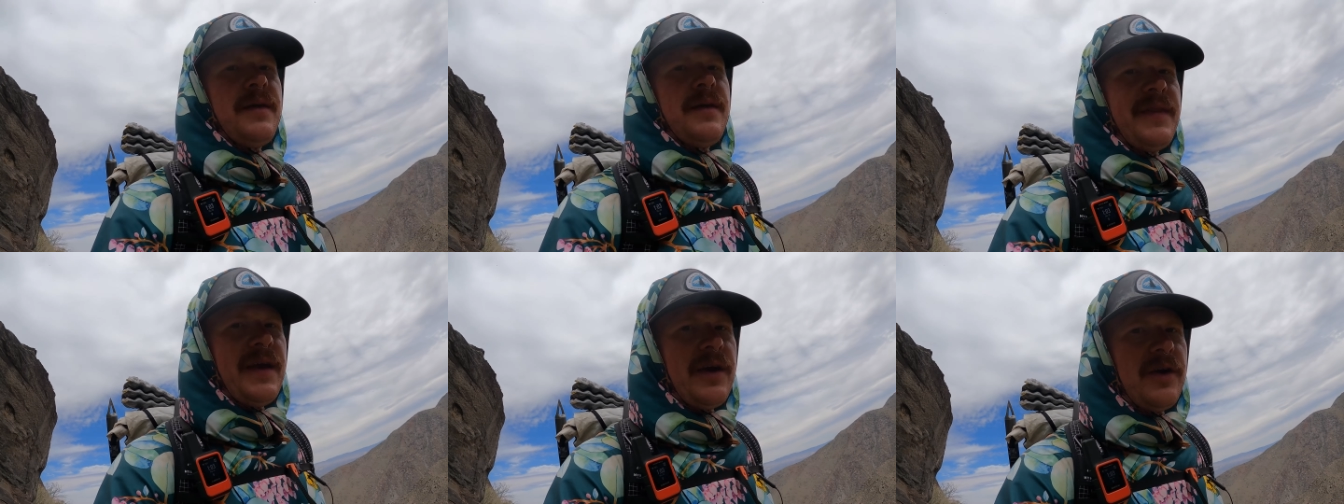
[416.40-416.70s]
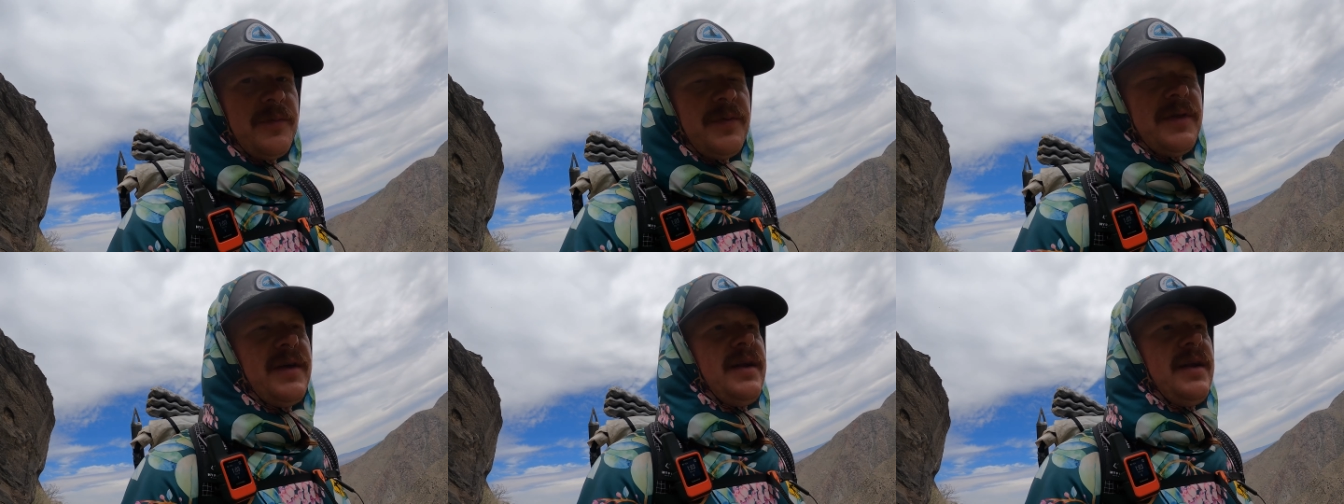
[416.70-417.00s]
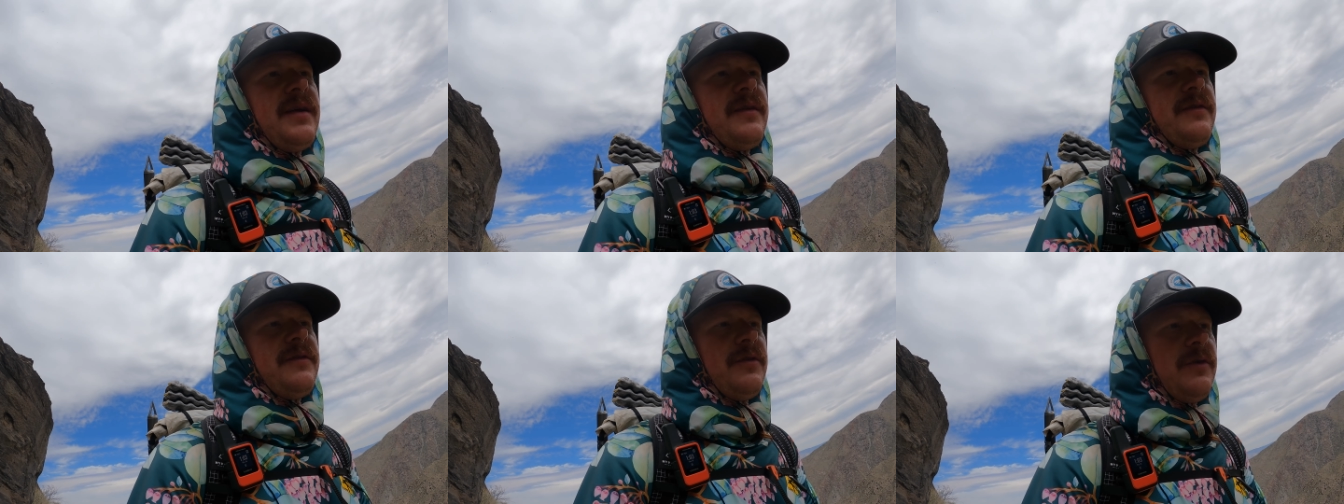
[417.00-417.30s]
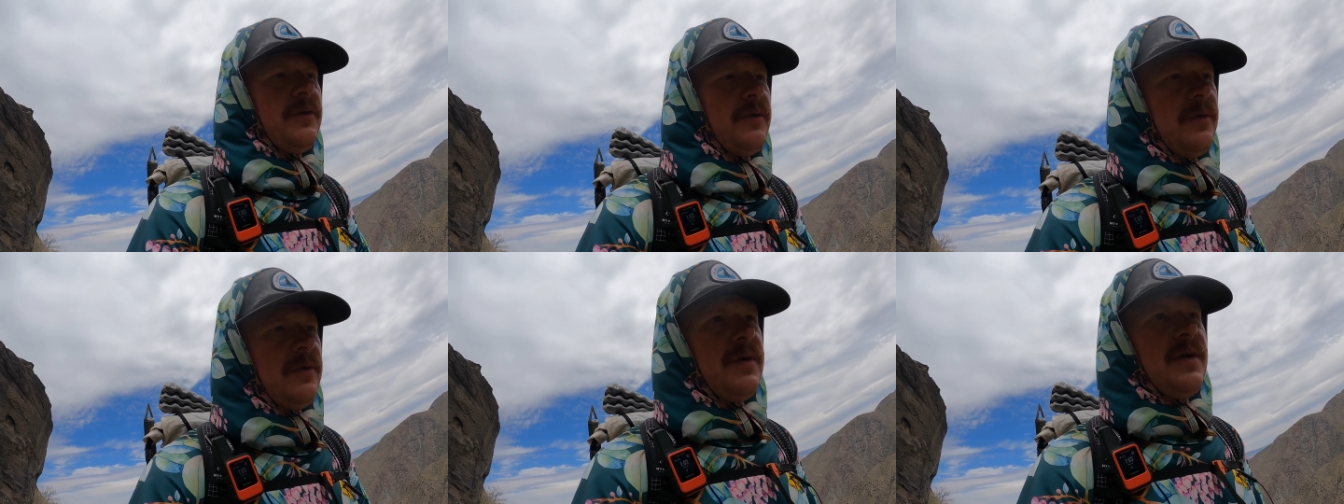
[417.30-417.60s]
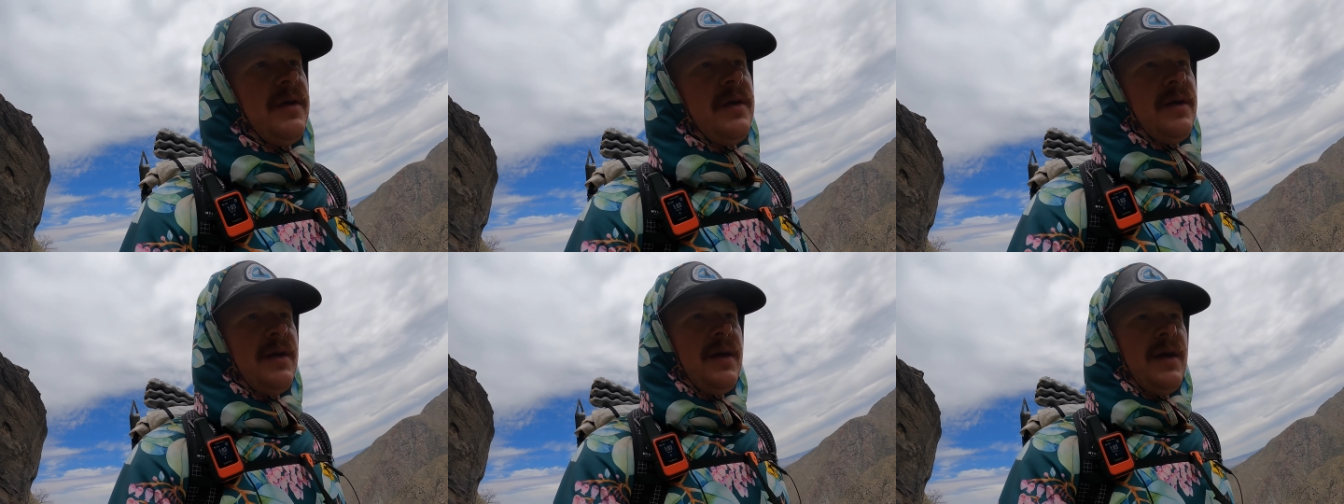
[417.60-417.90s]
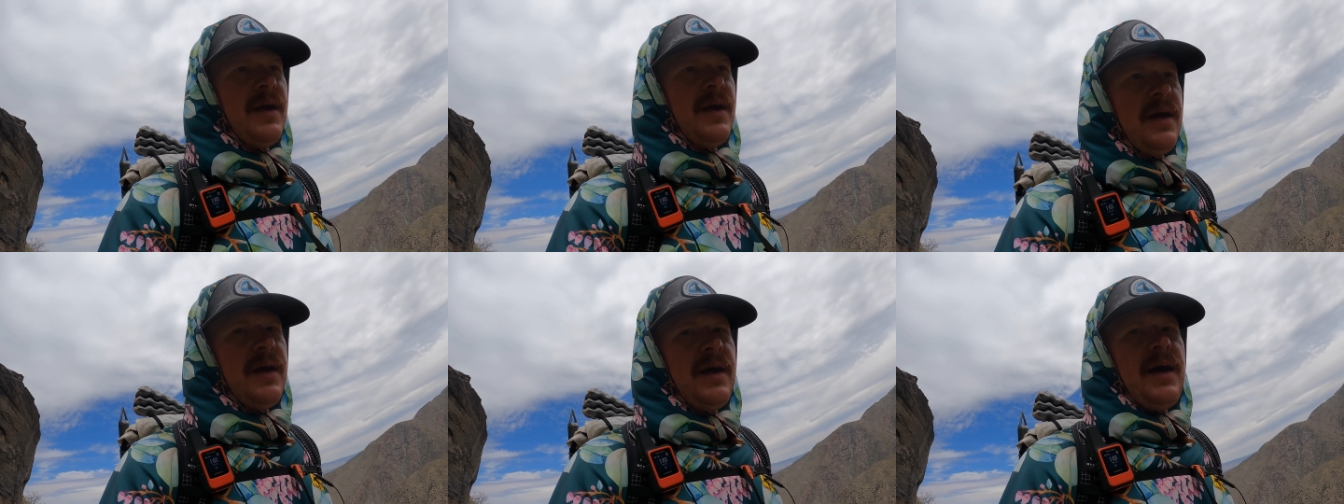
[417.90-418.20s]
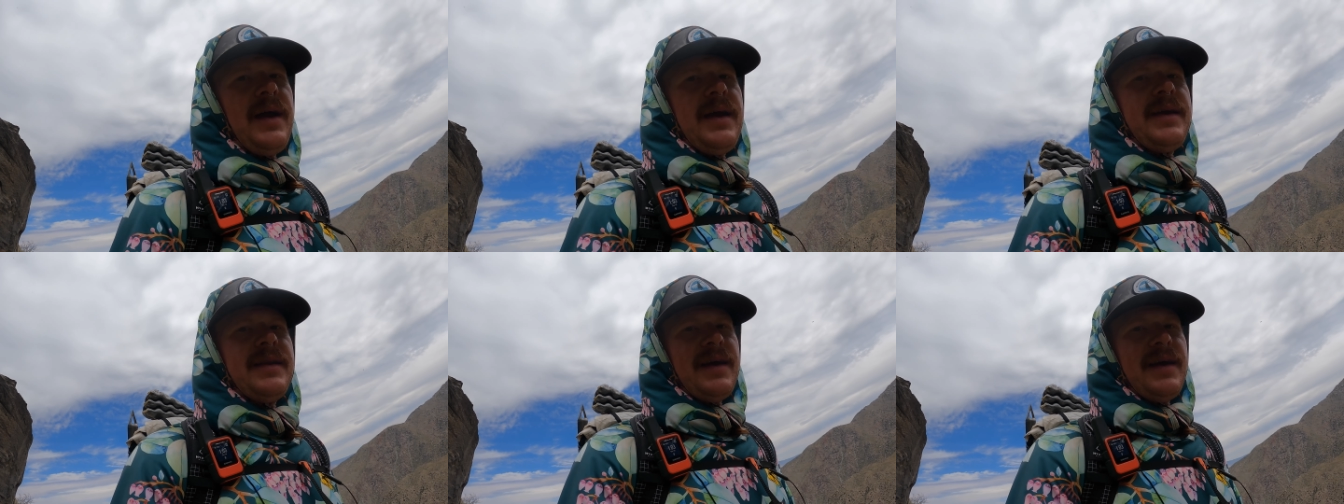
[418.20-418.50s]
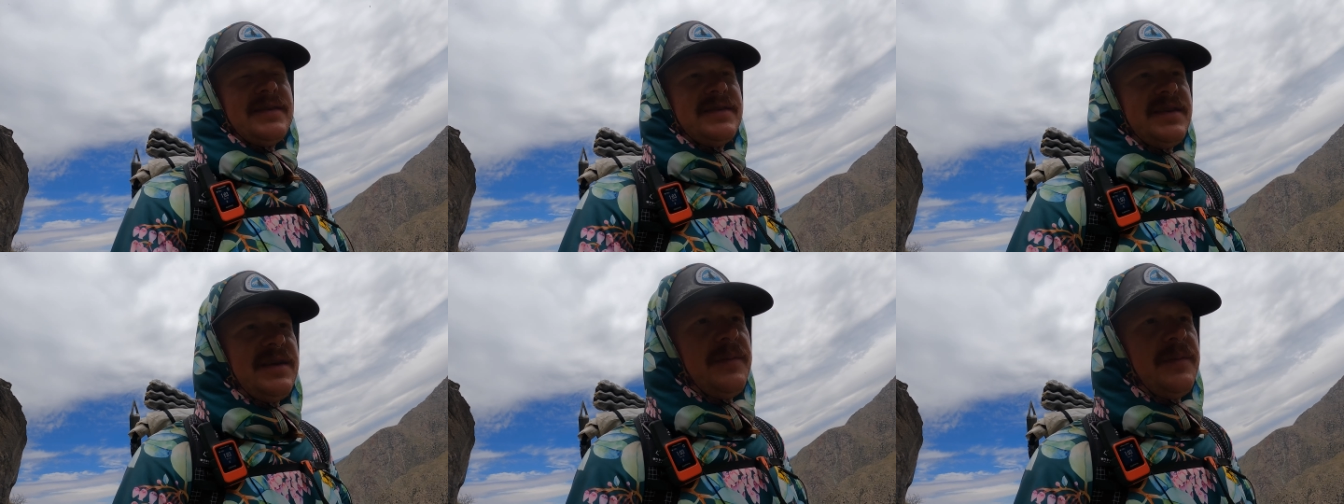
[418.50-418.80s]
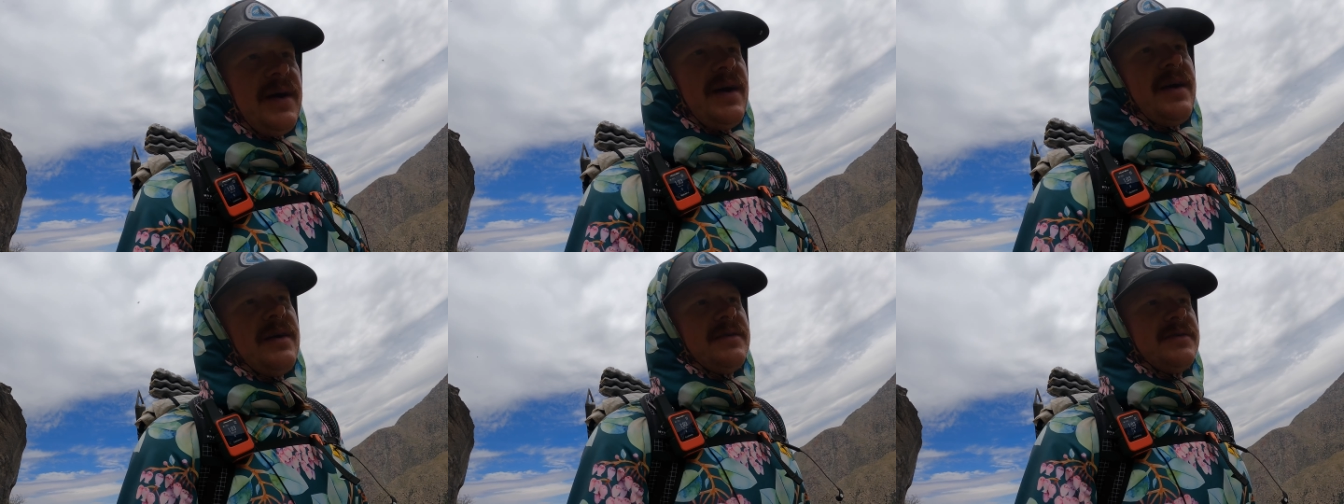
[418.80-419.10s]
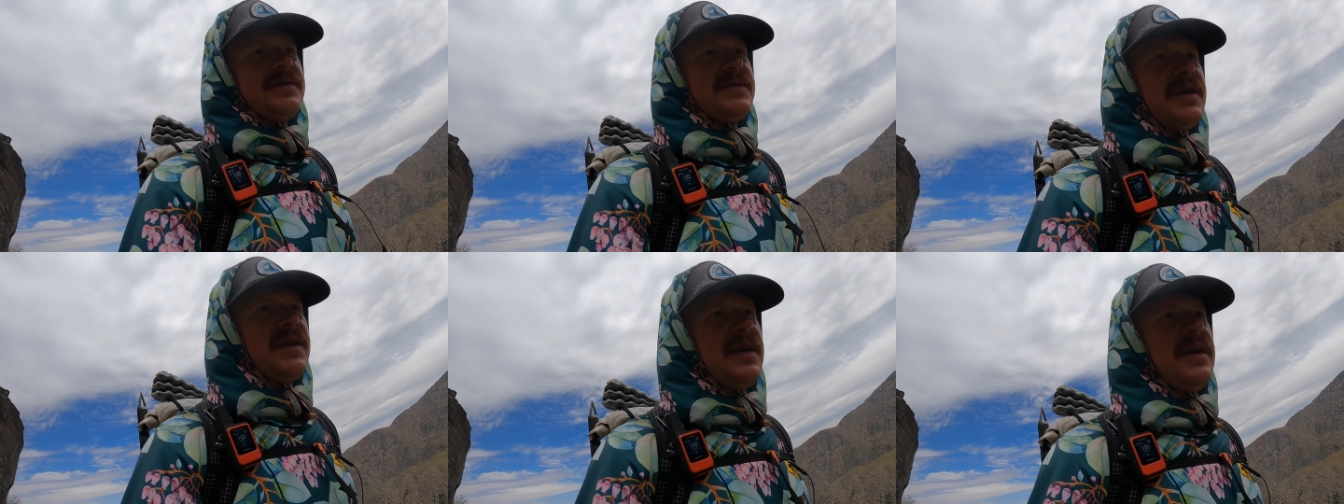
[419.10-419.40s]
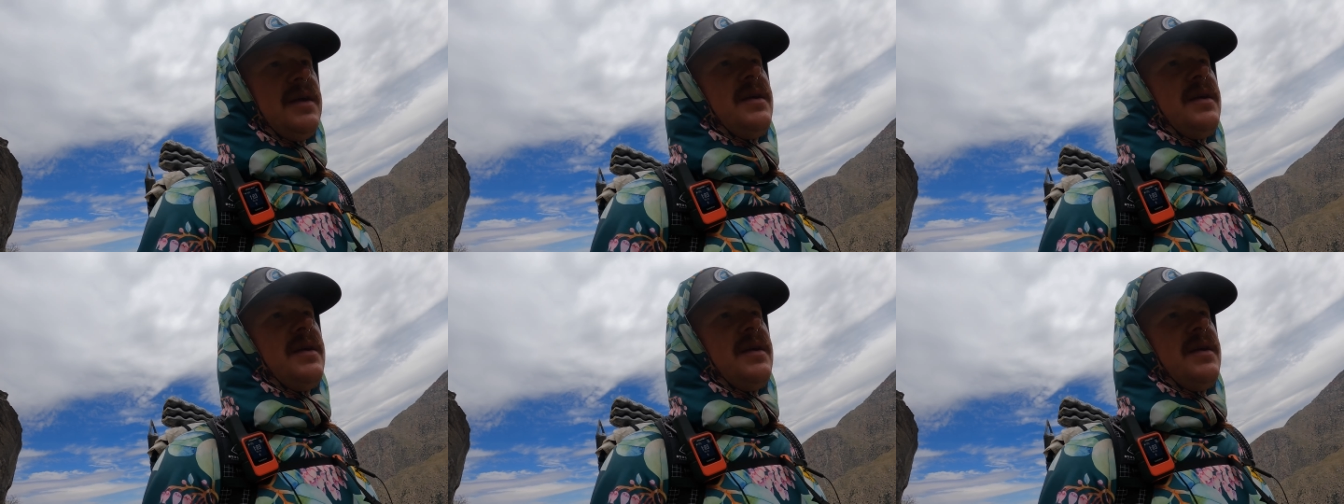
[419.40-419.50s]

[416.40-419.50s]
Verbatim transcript: They were planning to hike 19 miles,